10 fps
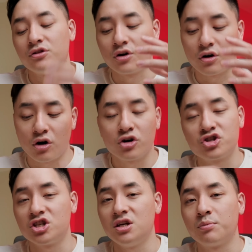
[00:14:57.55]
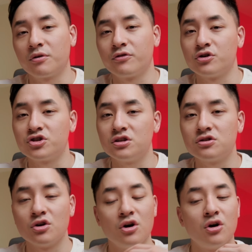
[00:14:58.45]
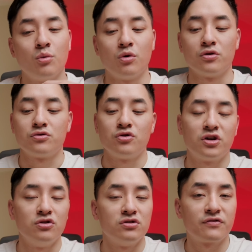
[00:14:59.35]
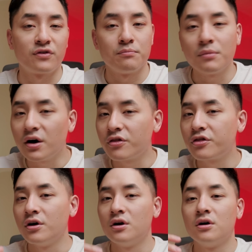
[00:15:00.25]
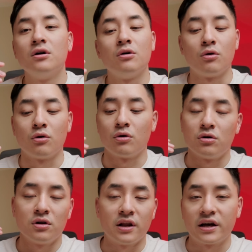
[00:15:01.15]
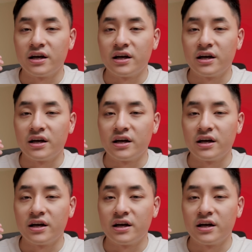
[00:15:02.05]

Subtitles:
There are cheaper versions where you could use it for a month or like a